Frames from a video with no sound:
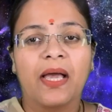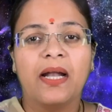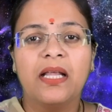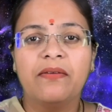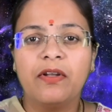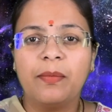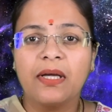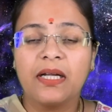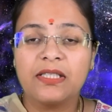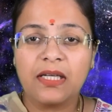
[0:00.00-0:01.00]
and he will be
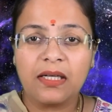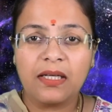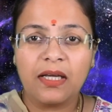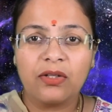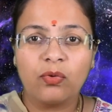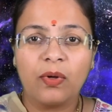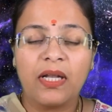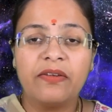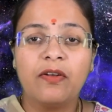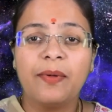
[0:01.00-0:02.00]
conjunct Ketu and
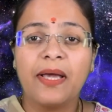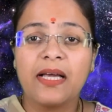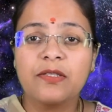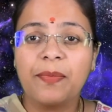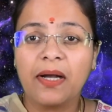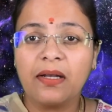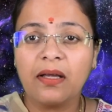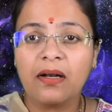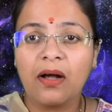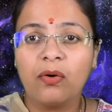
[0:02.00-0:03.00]
he will be aspecting
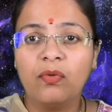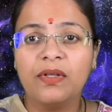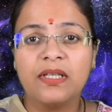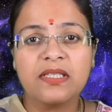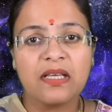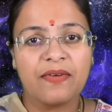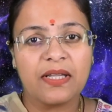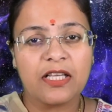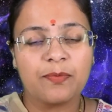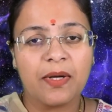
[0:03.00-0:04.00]
Rahu with his 7th
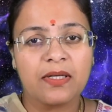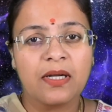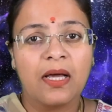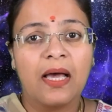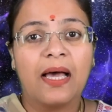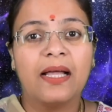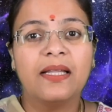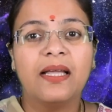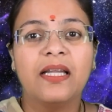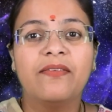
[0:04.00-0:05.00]
aspect, and
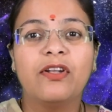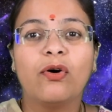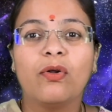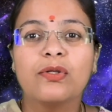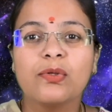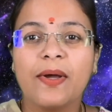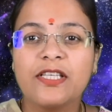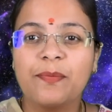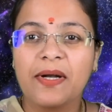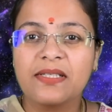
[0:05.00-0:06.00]
then he will also
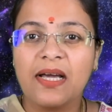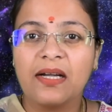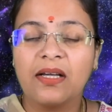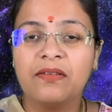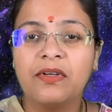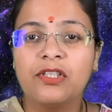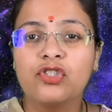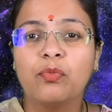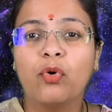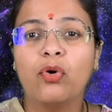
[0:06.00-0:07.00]
aspect Saturn with his
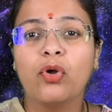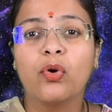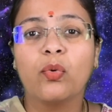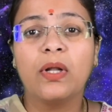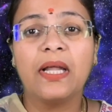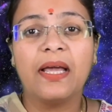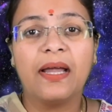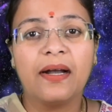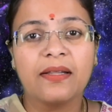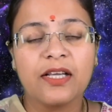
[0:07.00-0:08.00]
more cruel
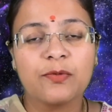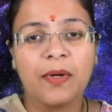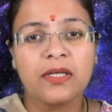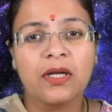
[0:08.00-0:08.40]
8th aspect.